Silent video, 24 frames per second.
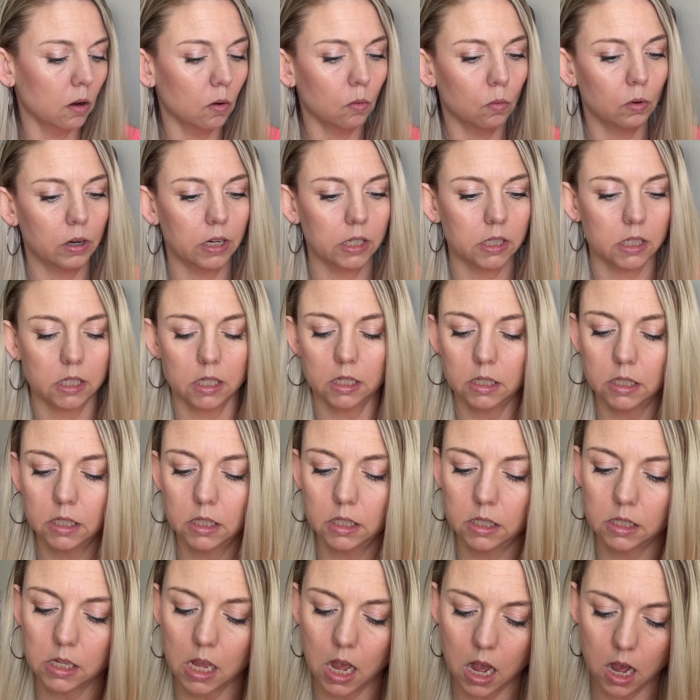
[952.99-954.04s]
What is this?
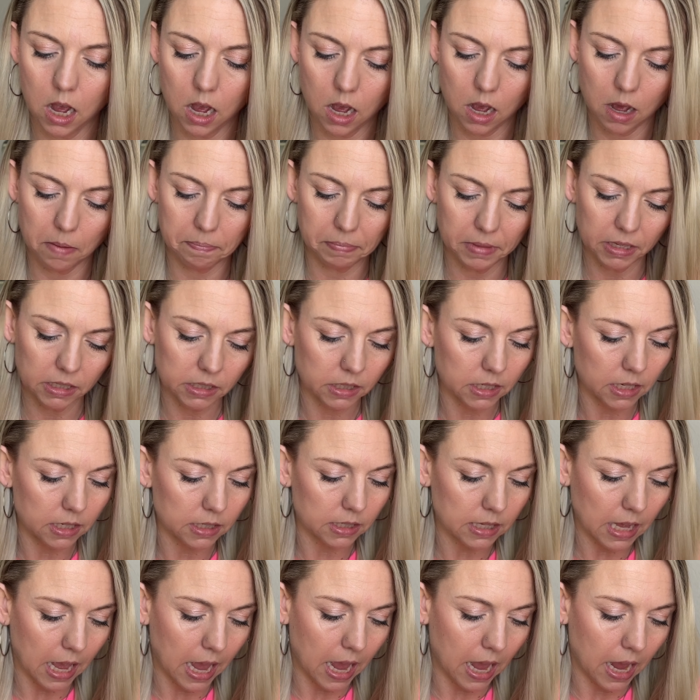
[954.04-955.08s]
This is
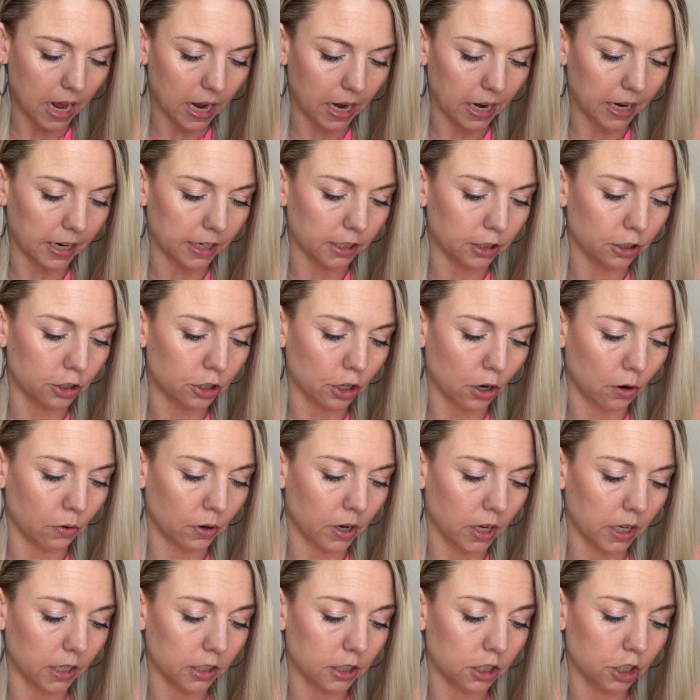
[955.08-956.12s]
a
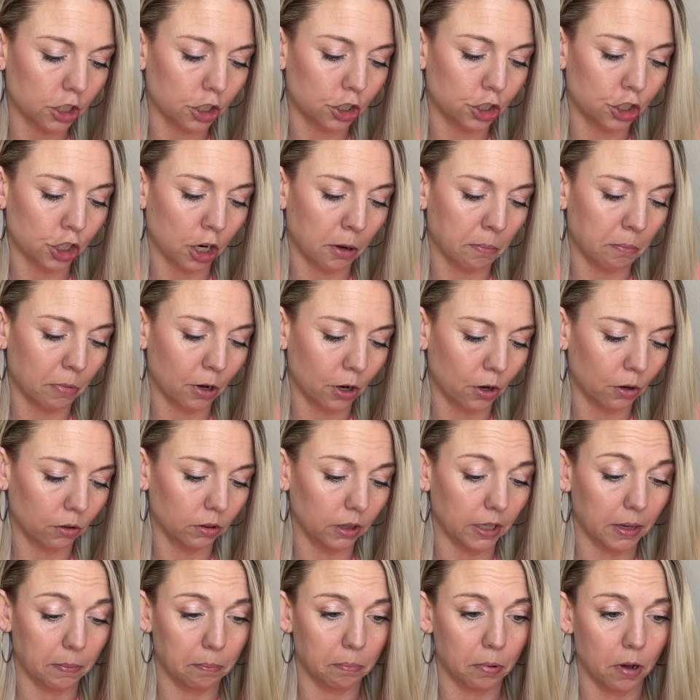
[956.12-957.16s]
Donuts Jumbo
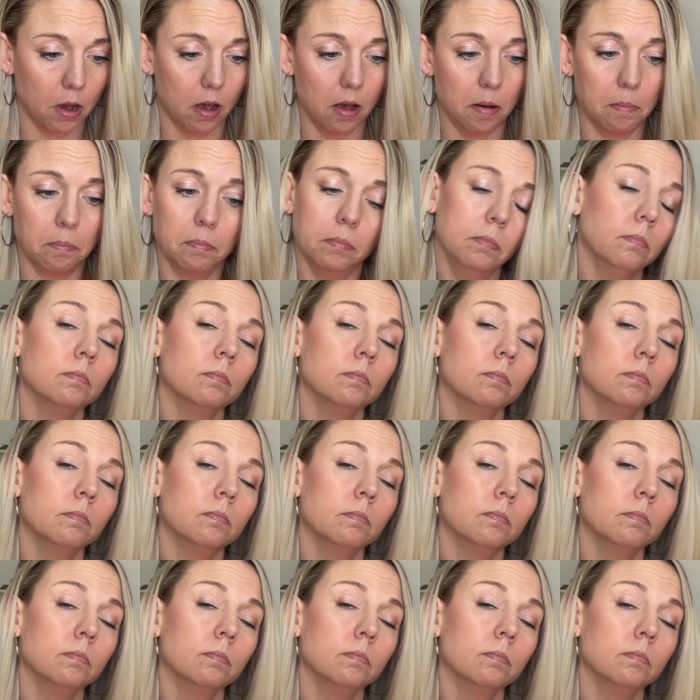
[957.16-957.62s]
Lip Balm.